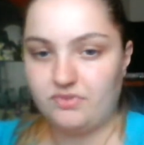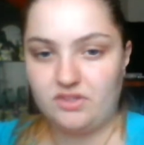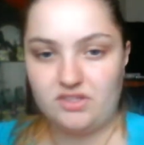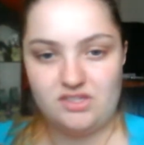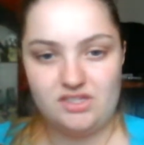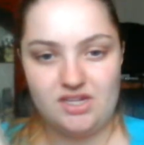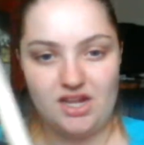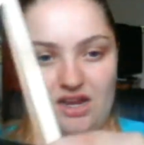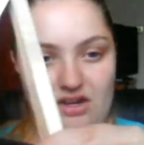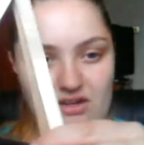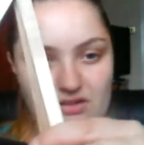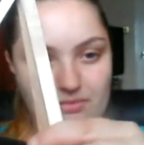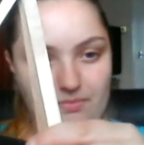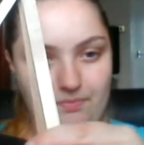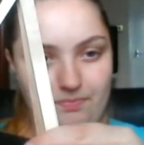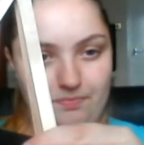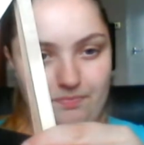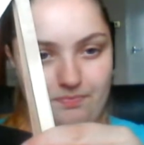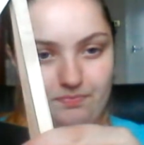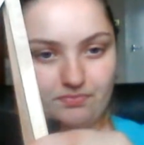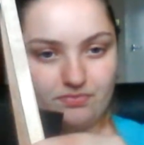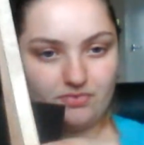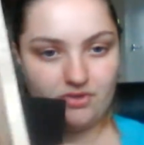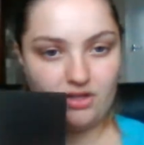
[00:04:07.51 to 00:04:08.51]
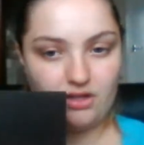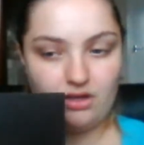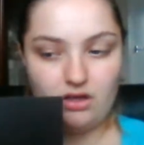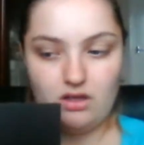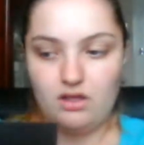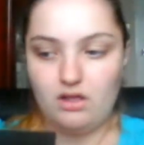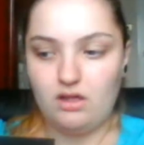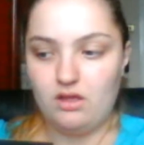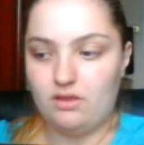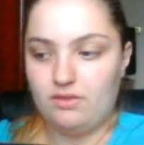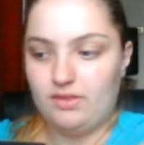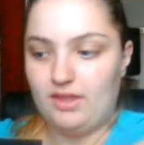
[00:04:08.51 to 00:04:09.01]
stand.
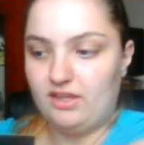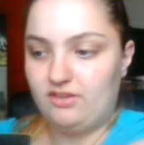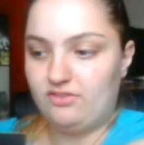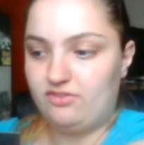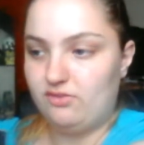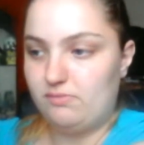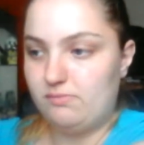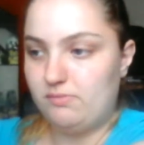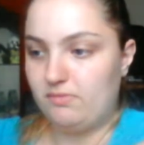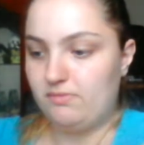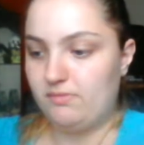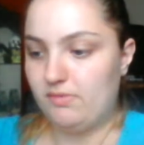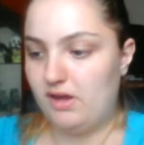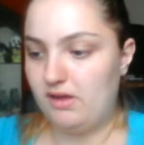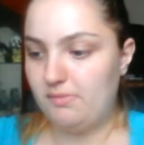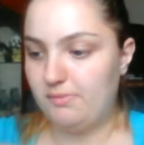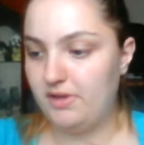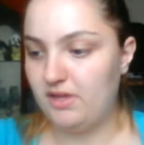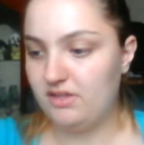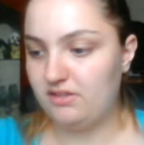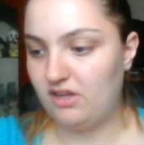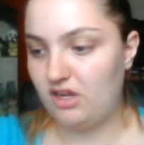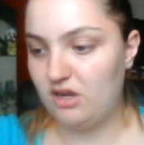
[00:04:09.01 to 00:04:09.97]
That's for my bits.